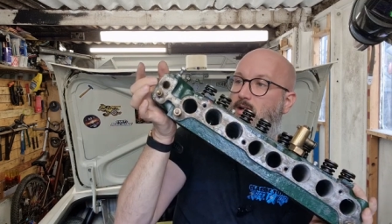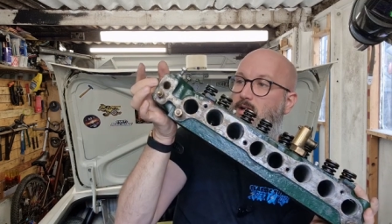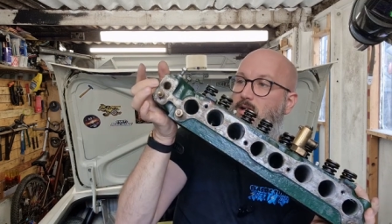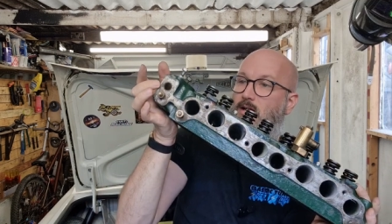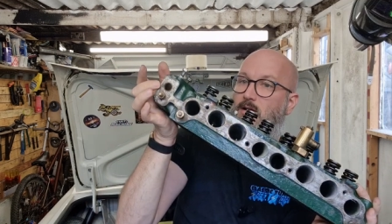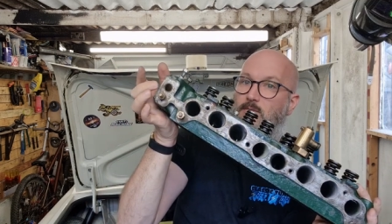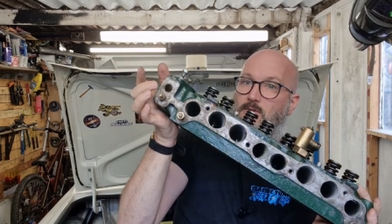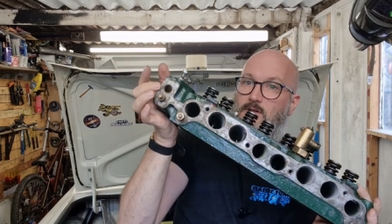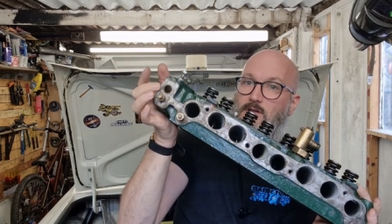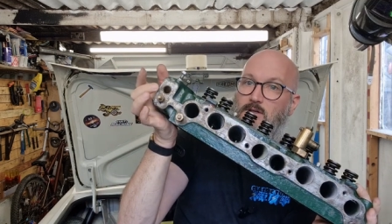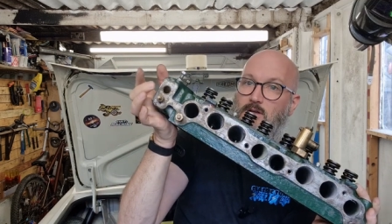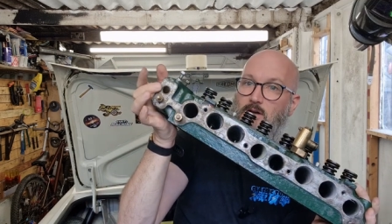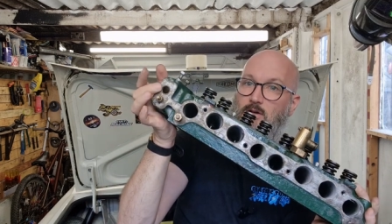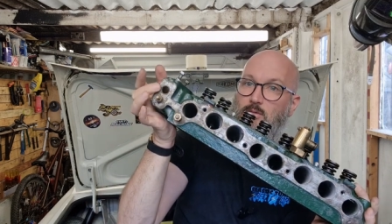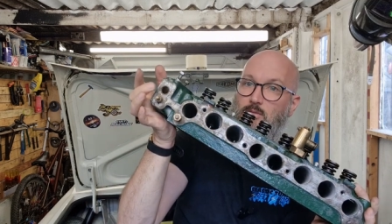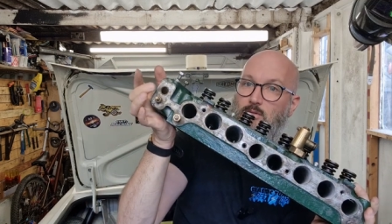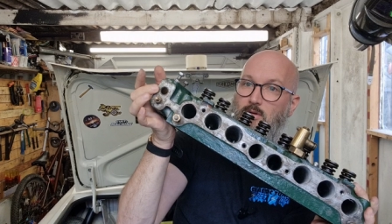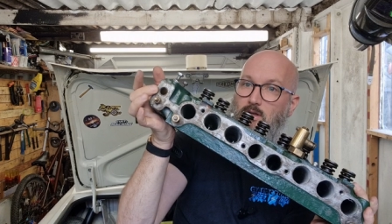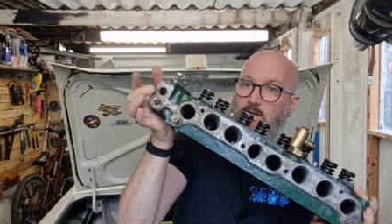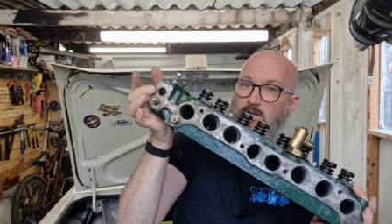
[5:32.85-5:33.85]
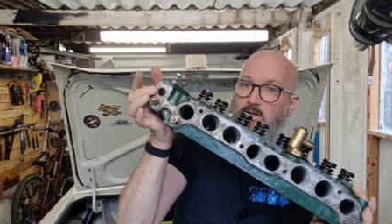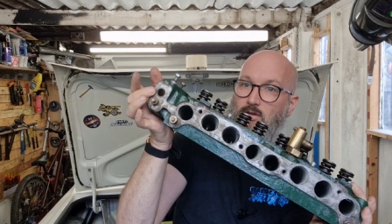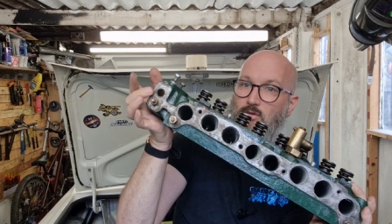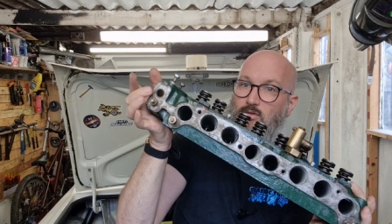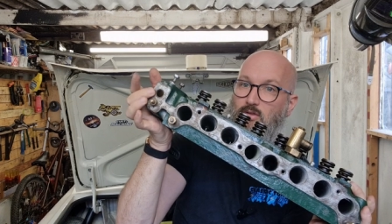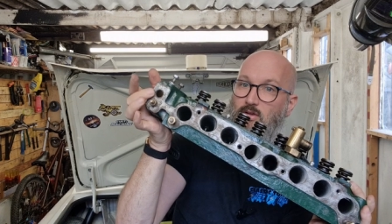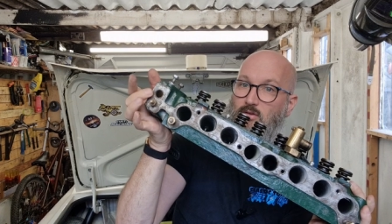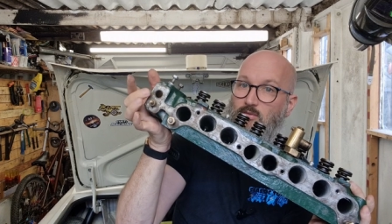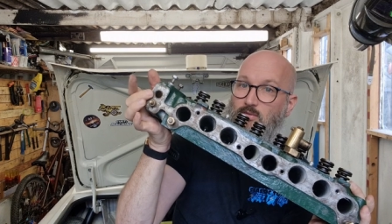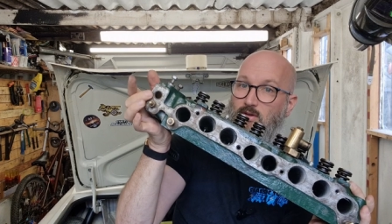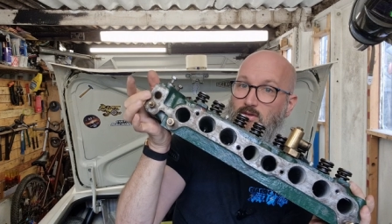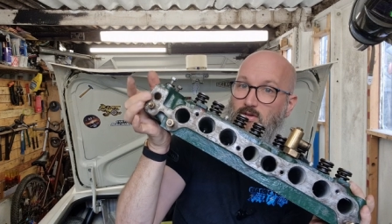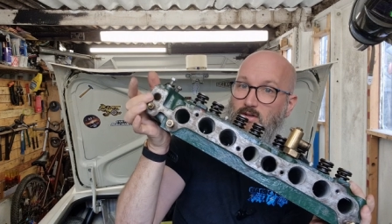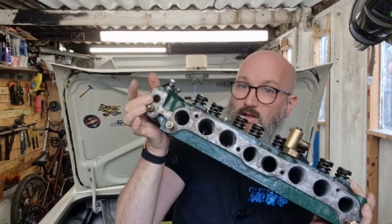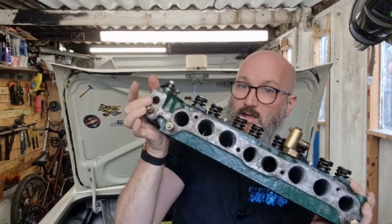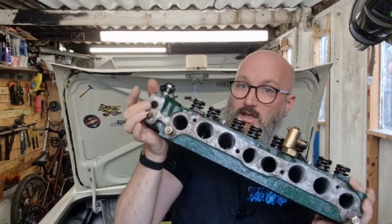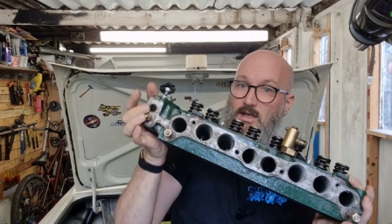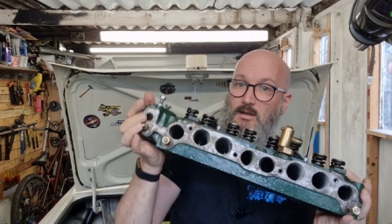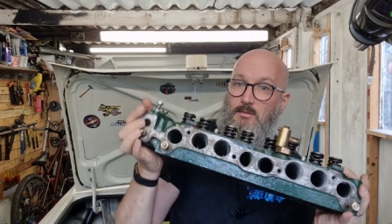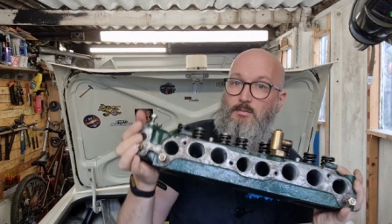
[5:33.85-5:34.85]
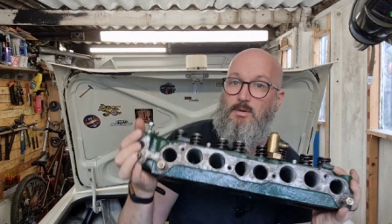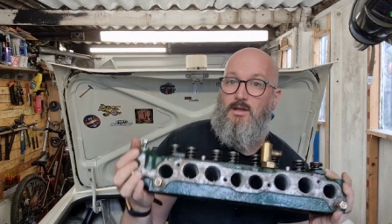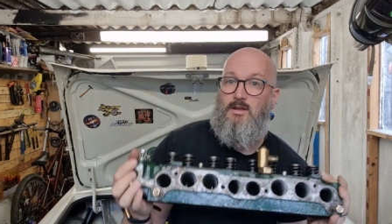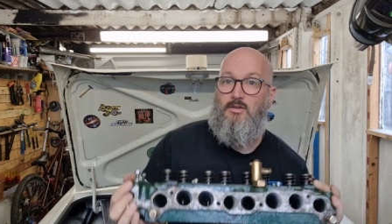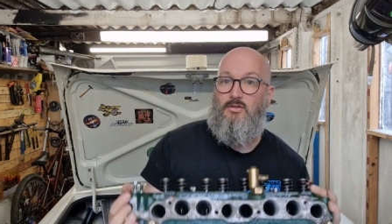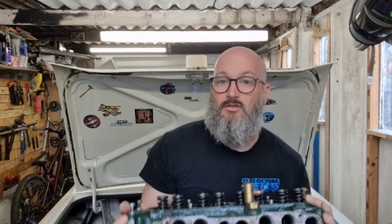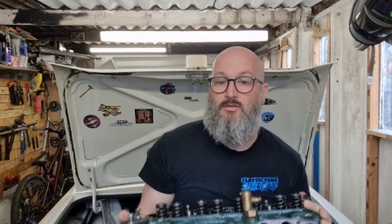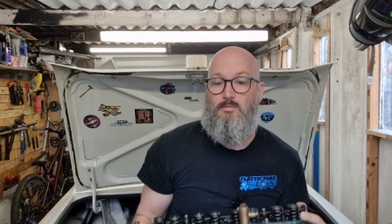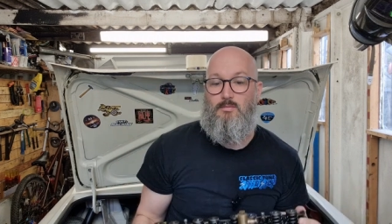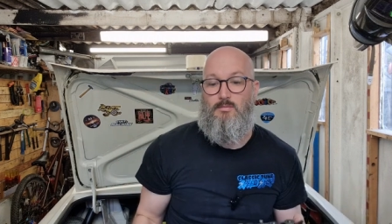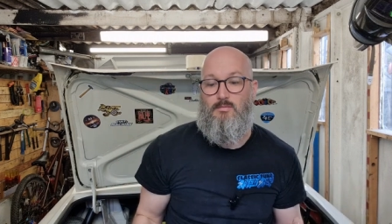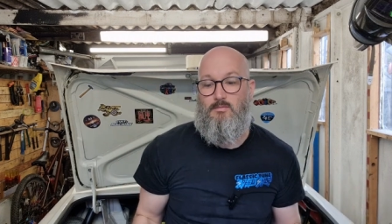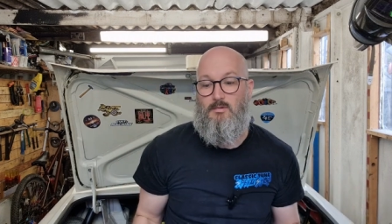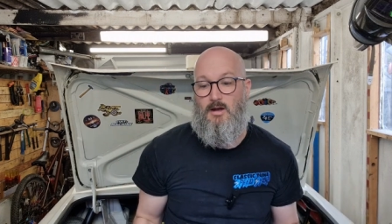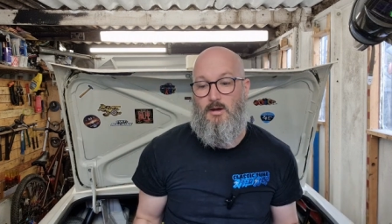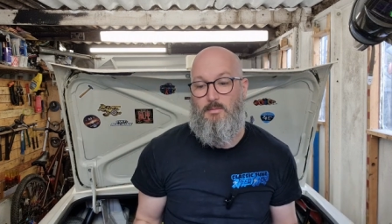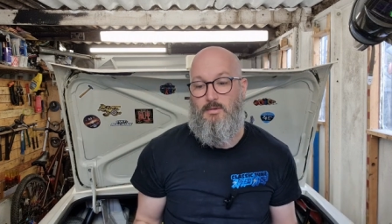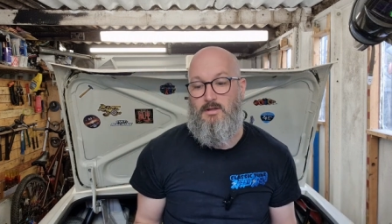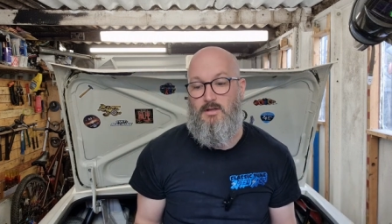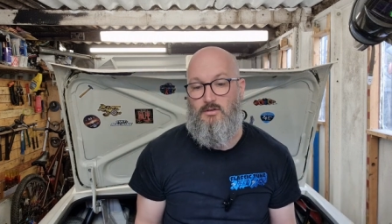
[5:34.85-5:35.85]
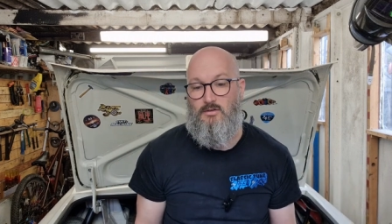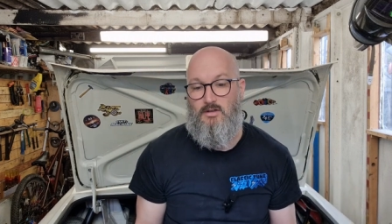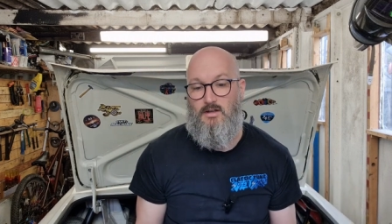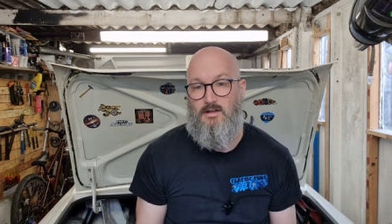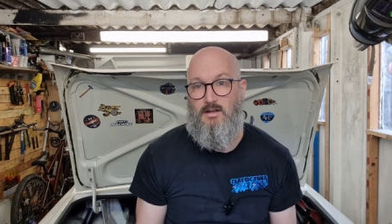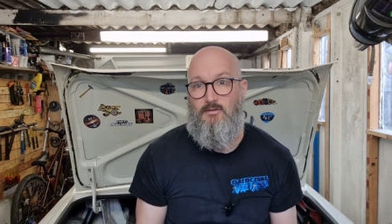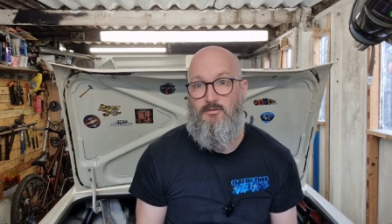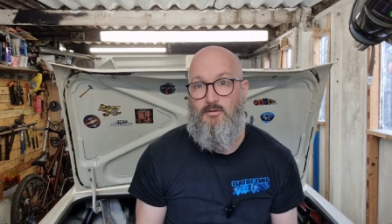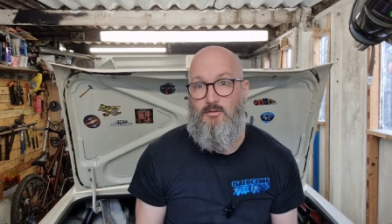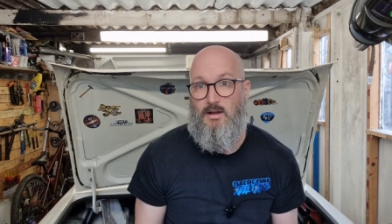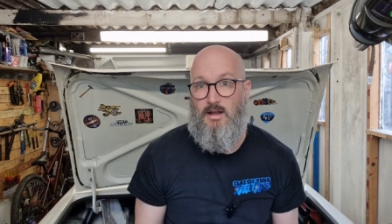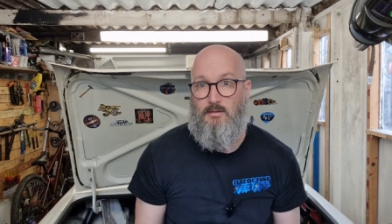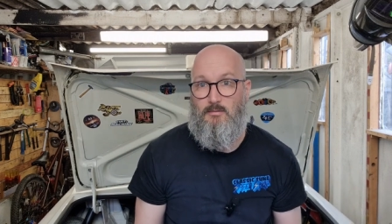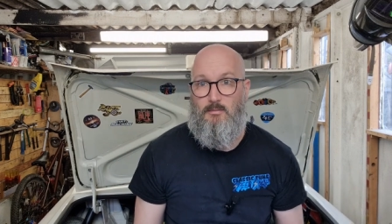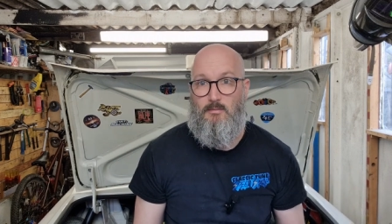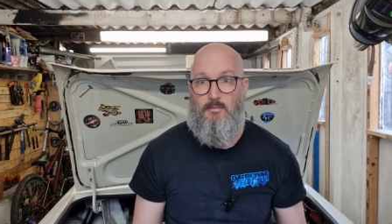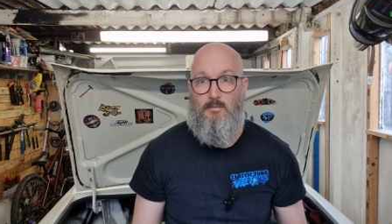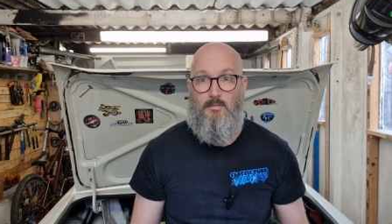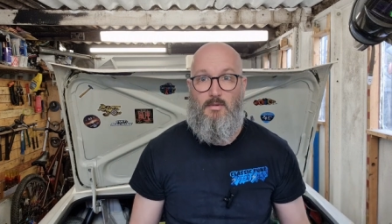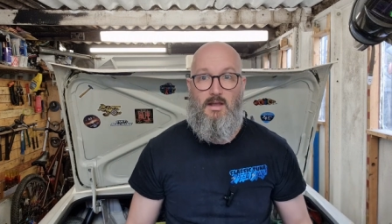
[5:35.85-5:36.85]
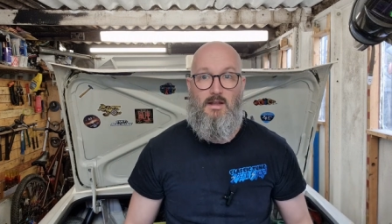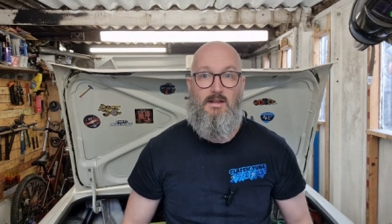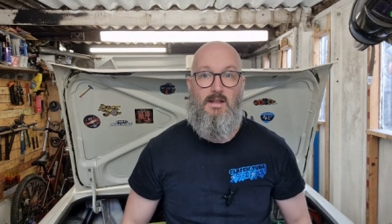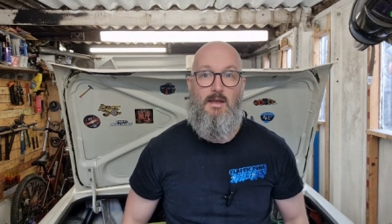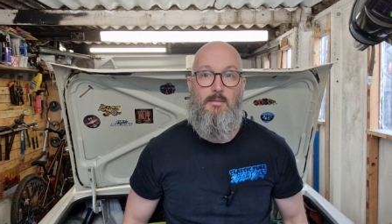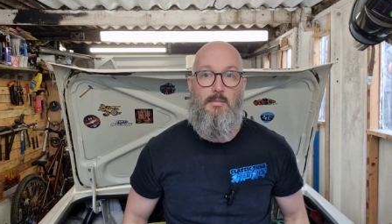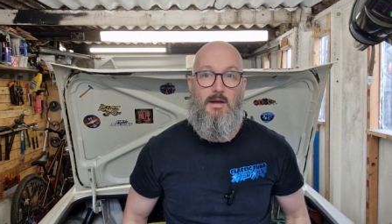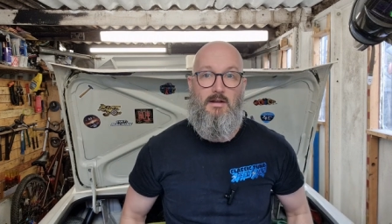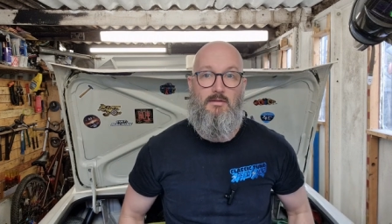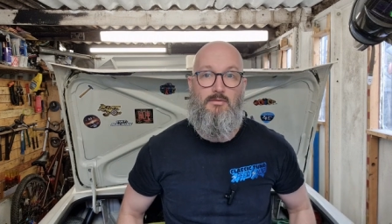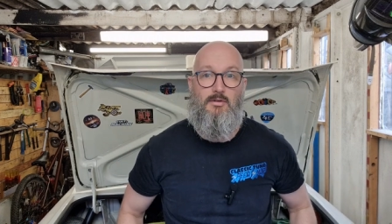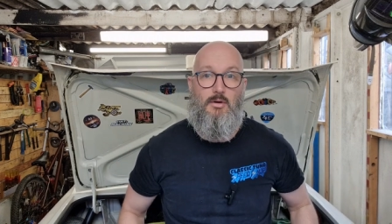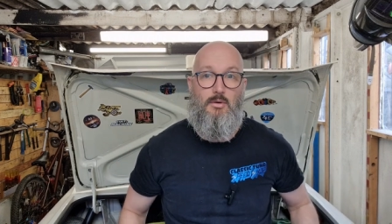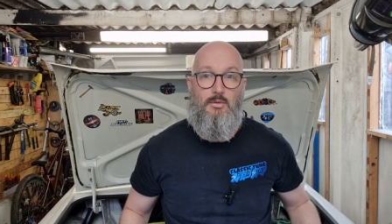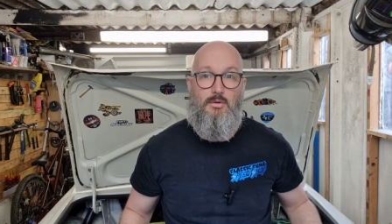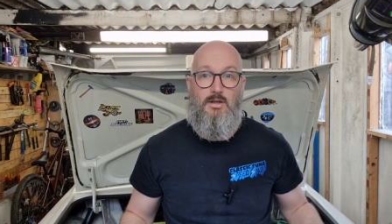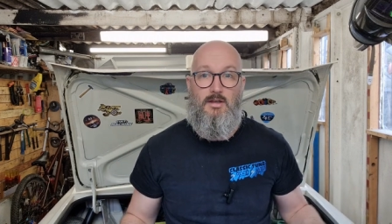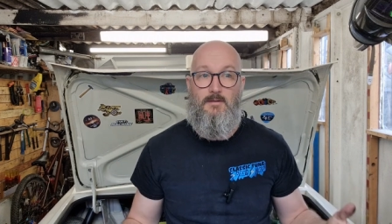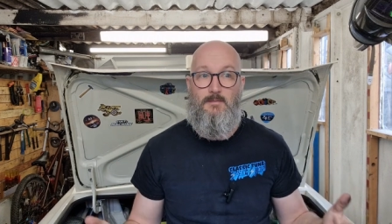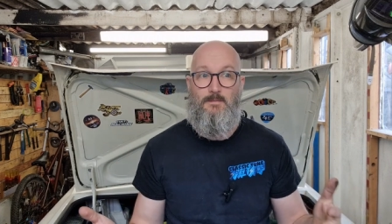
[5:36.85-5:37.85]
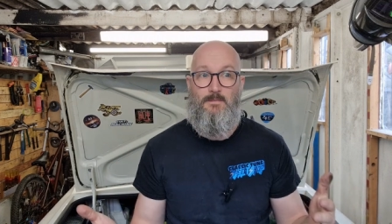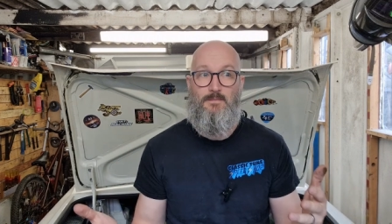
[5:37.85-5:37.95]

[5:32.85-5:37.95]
And I'm going to go and use this fitting here because I'll be using a different inlet manifold.